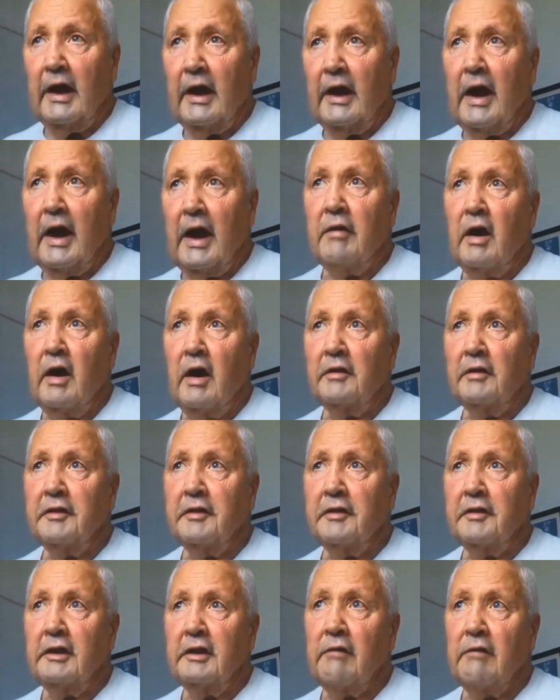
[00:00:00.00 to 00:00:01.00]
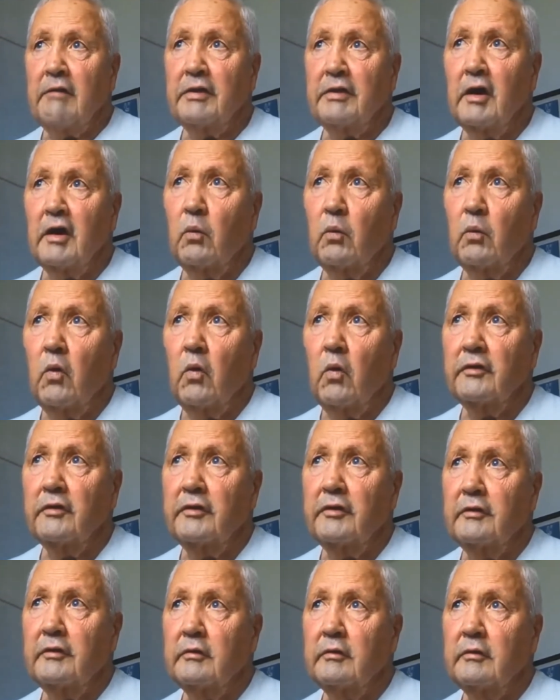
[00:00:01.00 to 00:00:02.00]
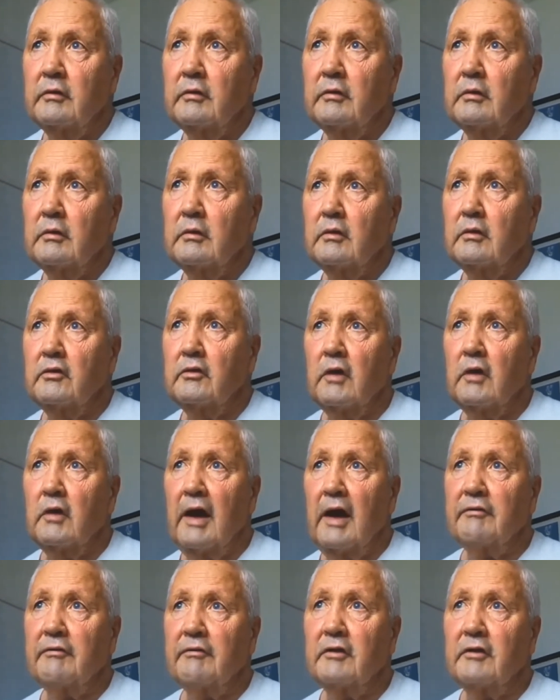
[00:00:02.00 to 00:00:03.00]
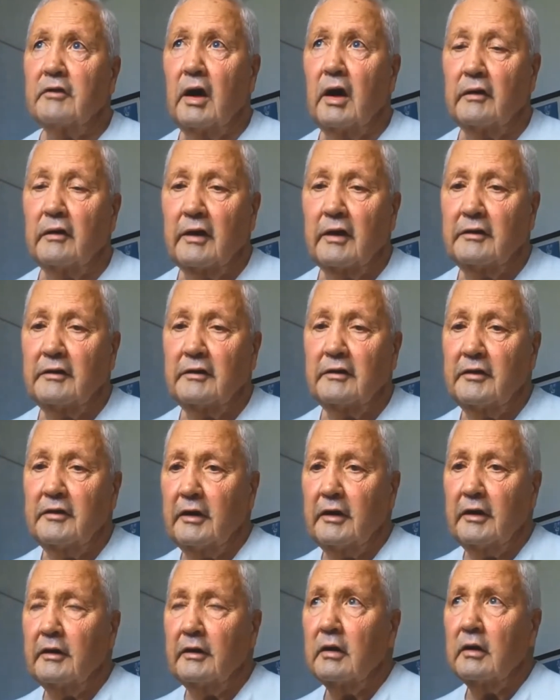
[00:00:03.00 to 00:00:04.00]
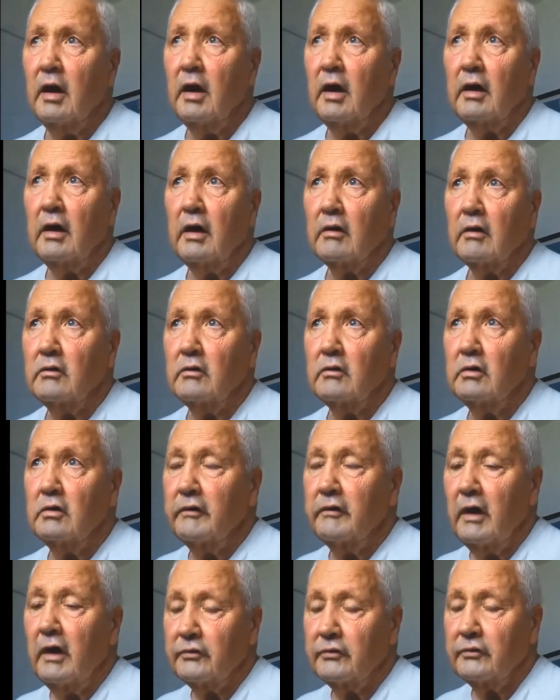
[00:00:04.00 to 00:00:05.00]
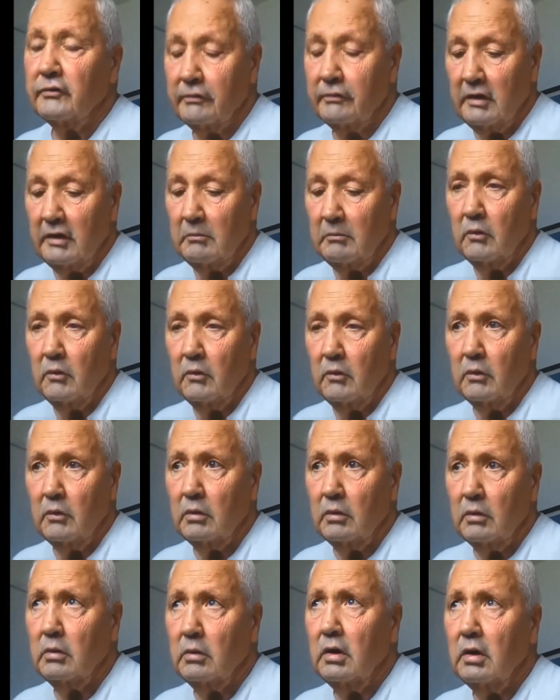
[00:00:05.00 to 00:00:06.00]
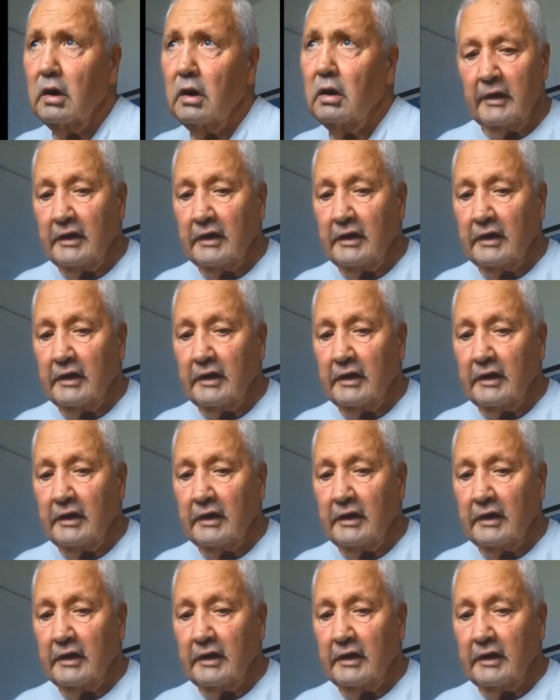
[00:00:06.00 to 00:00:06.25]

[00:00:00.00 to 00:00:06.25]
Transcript: Yeah, I think everything I wanted have done, they did. And I couldn't have asked for any more.